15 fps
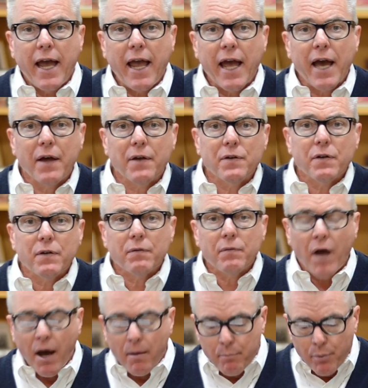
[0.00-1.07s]
And
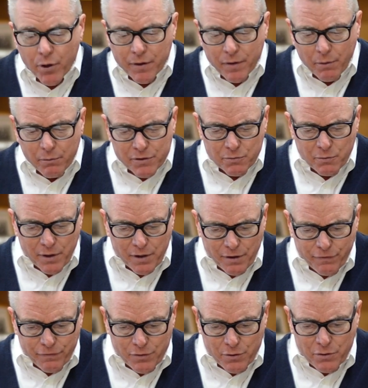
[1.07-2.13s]
a book that was written a
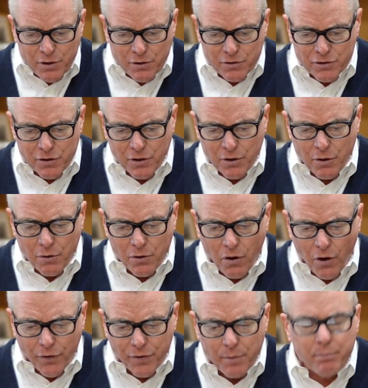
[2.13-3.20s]
few years ago
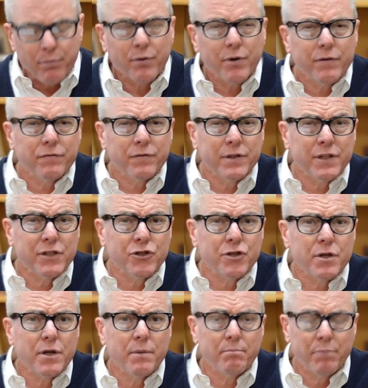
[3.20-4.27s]
called The
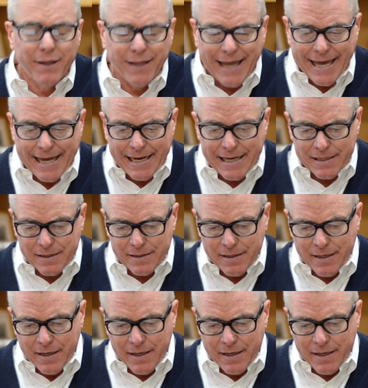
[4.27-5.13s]
Privileged Planet